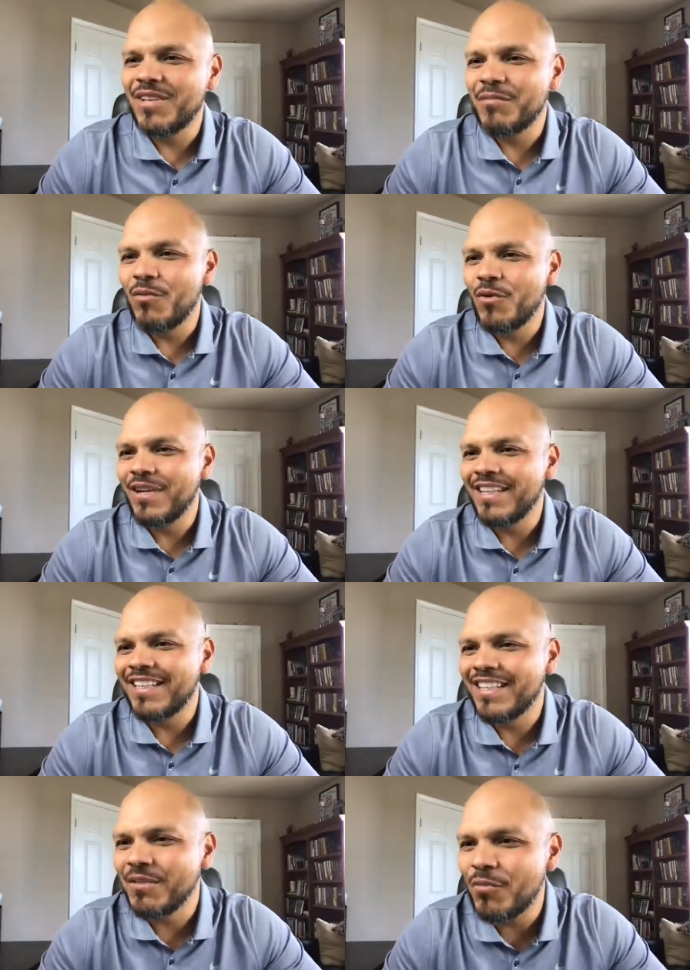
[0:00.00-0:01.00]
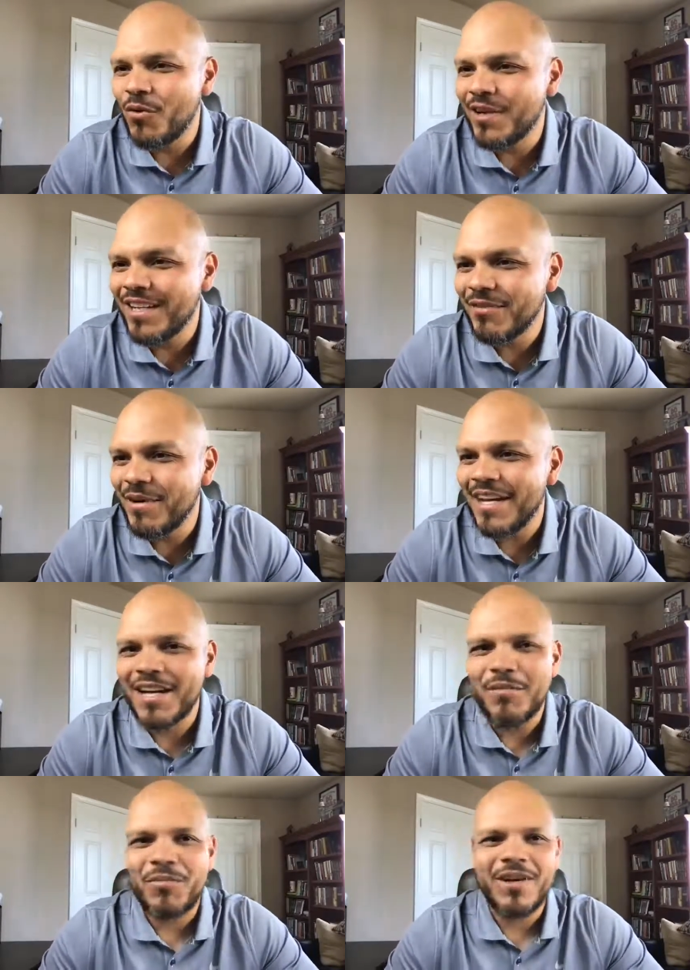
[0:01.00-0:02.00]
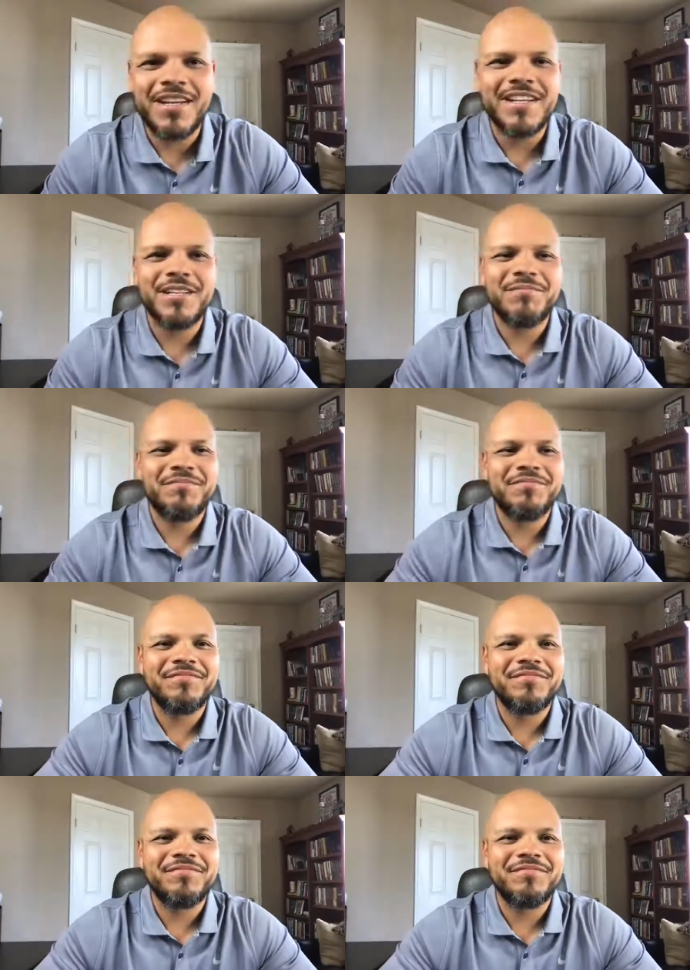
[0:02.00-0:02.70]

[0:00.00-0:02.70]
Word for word: Good morning. Good morning. Wake up. Wake up.